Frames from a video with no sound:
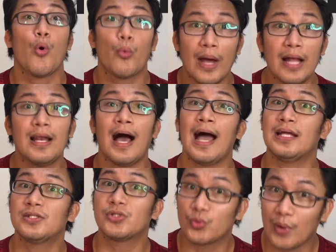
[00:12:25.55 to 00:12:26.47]
Well,
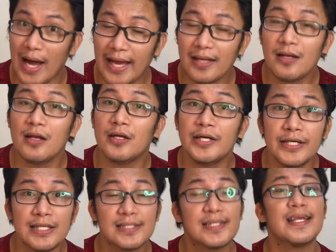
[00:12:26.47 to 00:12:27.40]
I tried
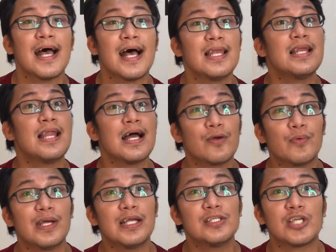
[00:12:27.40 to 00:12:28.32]
learning Sinhala
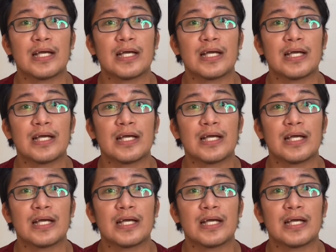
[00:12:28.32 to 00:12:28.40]
language.